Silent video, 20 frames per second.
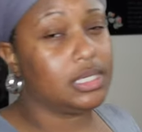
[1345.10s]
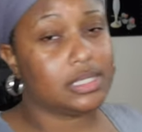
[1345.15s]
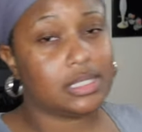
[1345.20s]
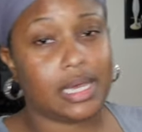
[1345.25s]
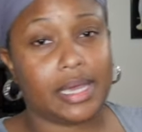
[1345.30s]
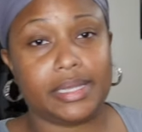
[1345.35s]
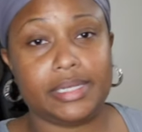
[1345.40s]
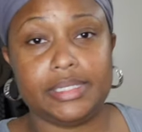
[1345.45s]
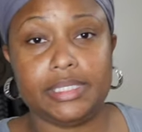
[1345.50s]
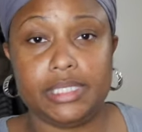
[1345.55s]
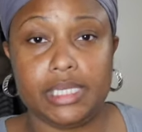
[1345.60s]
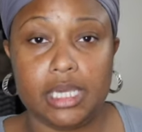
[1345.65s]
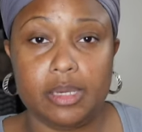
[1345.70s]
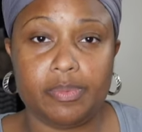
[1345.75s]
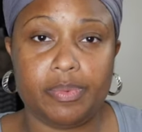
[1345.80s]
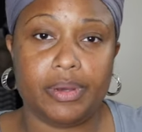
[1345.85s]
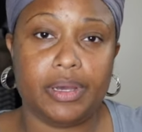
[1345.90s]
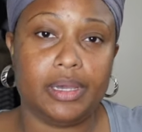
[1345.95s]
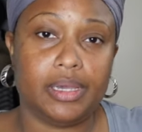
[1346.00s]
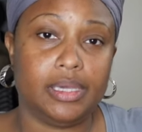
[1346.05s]
it's like
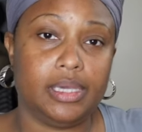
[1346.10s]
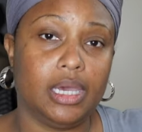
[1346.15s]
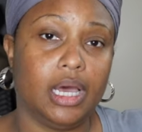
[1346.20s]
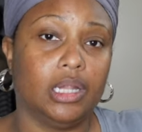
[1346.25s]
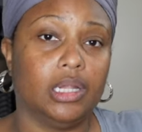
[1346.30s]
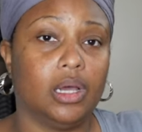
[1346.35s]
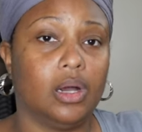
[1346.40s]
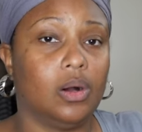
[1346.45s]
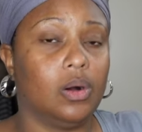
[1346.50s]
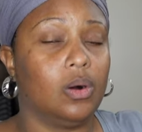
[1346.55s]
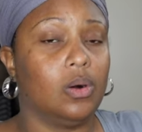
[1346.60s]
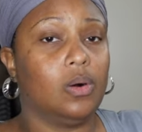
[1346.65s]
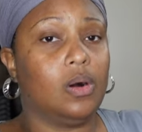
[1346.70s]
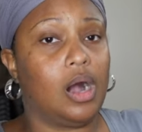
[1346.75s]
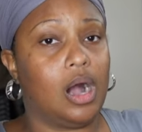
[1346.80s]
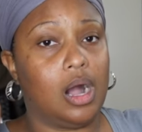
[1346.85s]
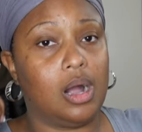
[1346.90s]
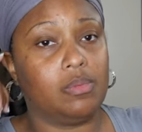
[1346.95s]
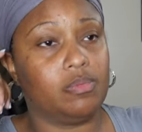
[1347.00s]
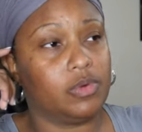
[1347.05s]
deep yellow,
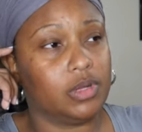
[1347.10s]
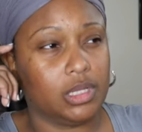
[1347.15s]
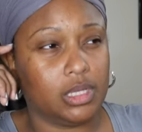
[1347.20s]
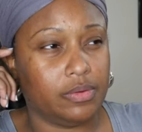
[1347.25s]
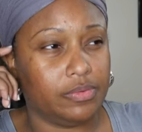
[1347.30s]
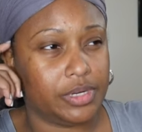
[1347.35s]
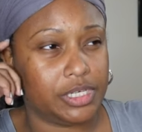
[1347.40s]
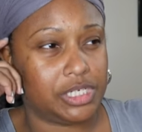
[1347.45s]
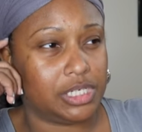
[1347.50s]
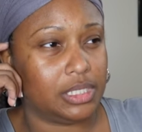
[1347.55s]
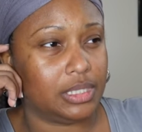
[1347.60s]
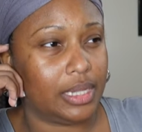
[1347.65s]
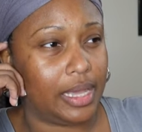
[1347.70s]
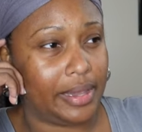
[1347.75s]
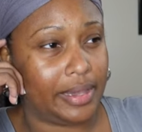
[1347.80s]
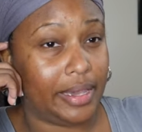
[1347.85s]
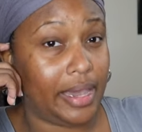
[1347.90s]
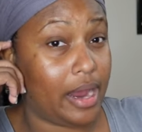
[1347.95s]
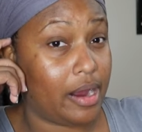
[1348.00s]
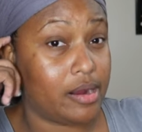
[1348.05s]
um, really rich in
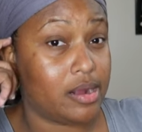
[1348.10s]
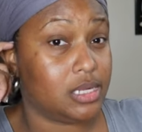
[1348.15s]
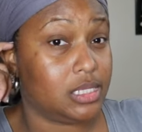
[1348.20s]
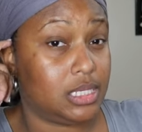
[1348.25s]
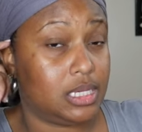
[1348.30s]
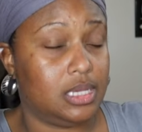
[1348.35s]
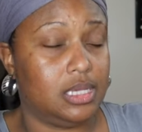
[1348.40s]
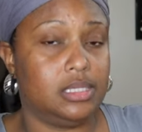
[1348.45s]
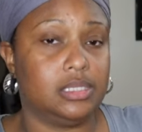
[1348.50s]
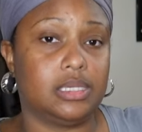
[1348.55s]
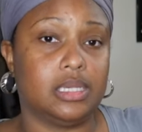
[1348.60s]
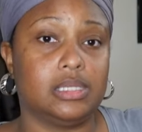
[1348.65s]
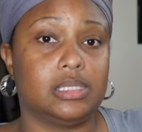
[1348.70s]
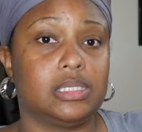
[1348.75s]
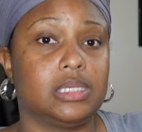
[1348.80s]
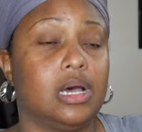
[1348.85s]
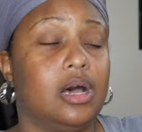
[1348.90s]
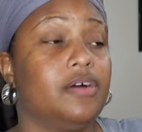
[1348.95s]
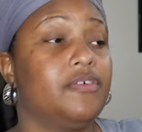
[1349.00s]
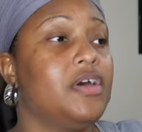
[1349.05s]
like carotenes and
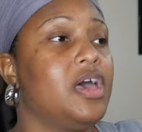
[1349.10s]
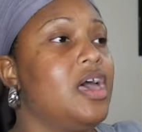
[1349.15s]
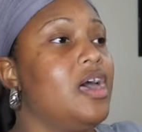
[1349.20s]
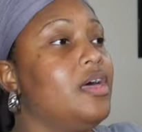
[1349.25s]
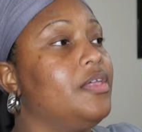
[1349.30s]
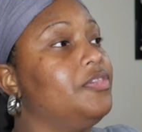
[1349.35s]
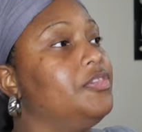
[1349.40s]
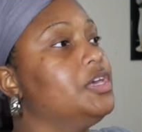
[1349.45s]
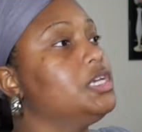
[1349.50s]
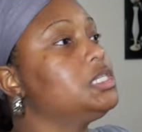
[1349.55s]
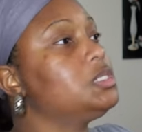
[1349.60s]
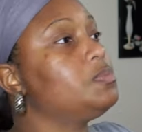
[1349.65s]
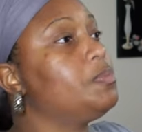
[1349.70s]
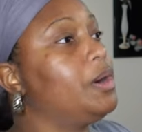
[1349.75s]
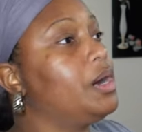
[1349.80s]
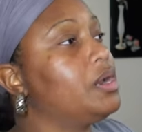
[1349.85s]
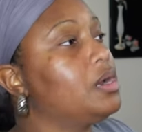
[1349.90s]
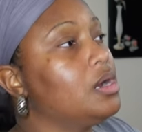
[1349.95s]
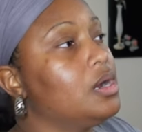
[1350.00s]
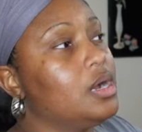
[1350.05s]
stuff. This
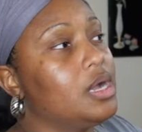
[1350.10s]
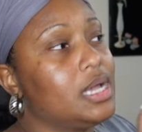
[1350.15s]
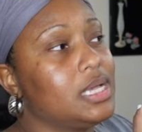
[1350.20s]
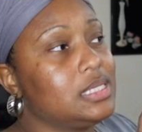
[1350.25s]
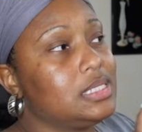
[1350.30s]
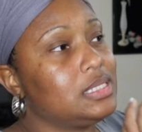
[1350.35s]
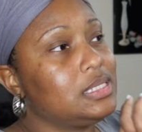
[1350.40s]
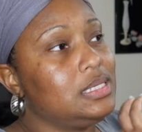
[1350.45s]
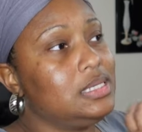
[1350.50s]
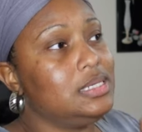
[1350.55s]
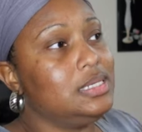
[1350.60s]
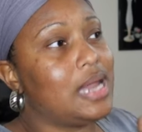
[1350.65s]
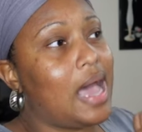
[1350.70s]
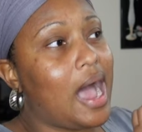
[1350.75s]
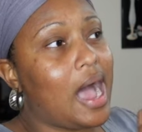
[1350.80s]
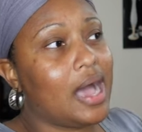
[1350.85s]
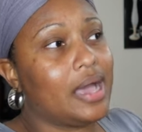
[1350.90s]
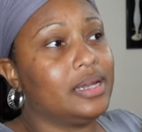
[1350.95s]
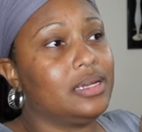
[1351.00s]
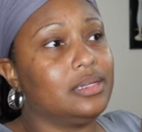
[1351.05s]
butter is
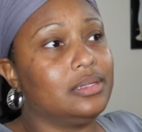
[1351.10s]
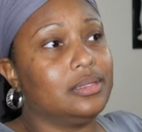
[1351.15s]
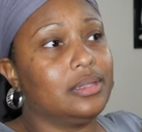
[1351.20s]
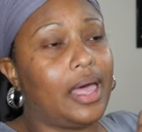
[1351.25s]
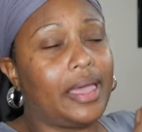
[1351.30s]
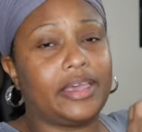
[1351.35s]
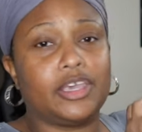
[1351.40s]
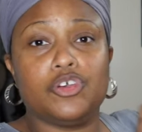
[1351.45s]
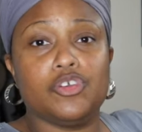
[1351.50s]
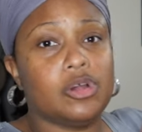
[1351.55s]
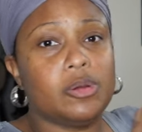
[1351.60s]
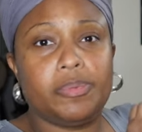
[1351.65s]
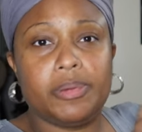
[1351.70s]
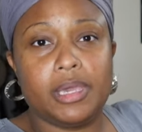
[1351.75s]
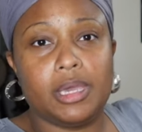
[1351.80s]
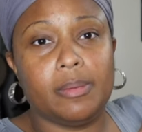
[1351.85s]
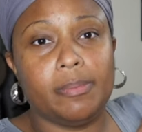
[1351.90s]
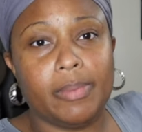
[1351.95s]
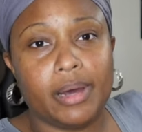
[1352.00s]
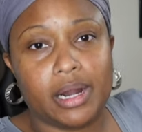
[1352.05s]
not like
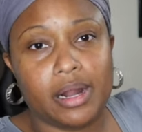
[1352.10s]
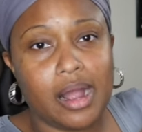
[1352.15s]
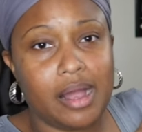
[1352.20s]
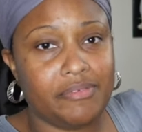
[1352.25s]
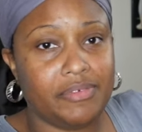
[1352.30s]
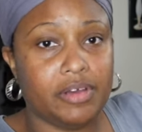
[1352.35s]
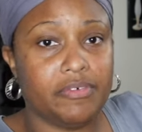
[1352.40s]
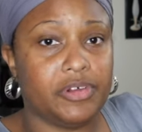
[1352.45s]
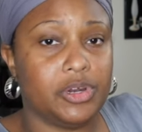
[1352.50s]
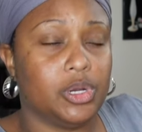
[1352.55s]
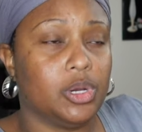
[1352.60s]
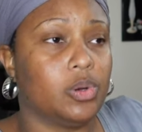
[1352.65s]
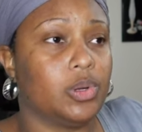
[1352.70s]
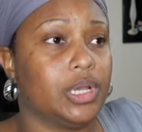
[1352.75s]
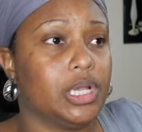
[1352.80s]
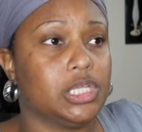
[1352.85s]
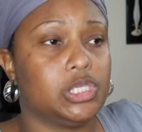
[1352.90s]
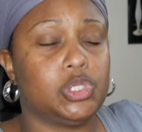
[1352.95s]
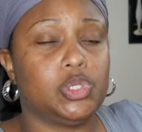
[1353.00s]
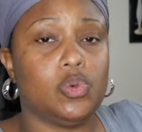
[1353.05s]
European butter. I've never known
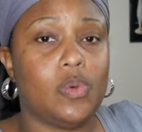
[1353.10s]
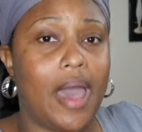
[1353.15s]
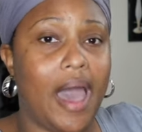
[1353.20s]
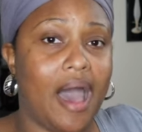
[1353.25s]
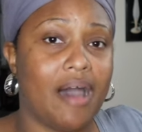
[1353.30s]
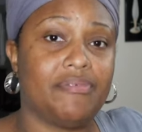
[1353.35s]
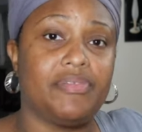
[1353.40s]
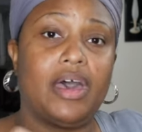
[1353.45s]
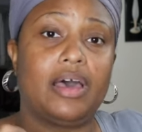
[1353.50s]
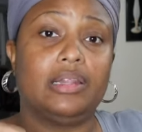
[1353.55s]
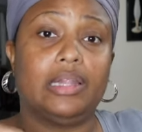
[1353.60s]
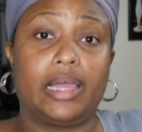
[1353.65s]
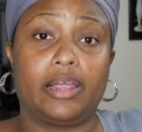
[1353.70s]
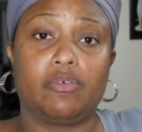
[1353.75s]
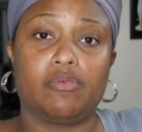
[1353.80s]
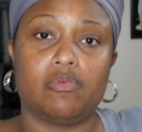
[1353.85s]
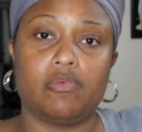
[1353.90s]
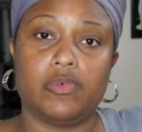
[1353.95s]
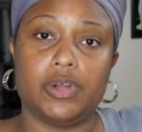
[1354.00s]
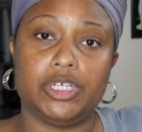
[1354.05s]
it to have that like
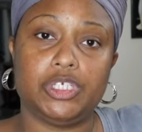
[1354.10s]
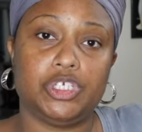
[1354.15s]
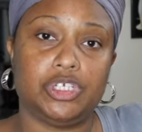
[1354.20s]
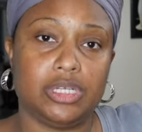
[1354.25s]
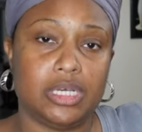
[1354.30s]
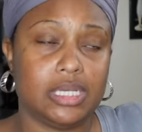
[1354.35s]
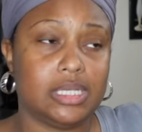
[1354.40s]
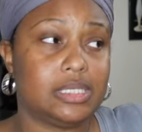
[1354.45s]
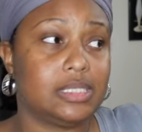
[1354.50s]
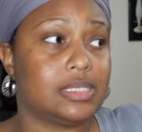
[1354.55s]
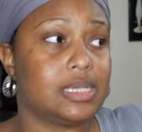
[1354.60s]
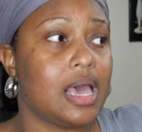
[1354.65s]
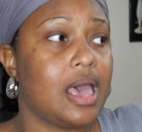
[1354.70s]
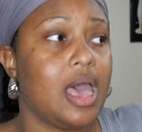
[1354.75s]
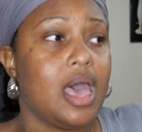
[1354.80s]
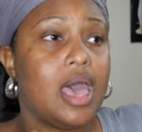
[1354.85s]
richness.